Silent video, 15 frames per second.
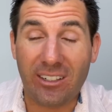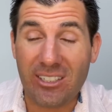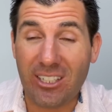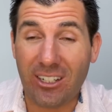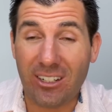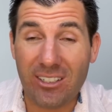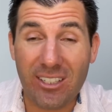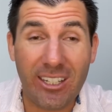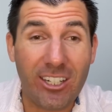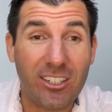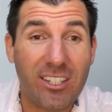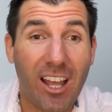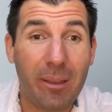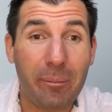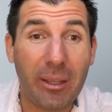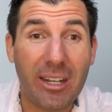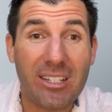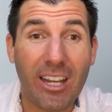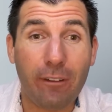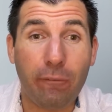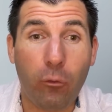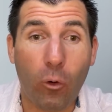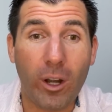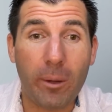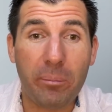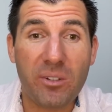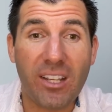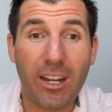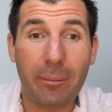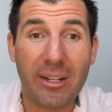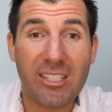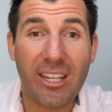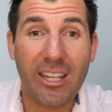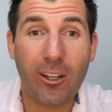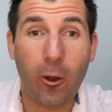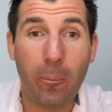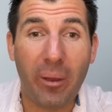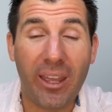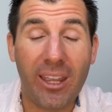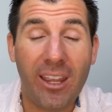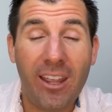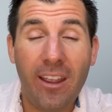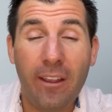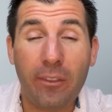Seriously, you're telling me to take 40% of my take home pay,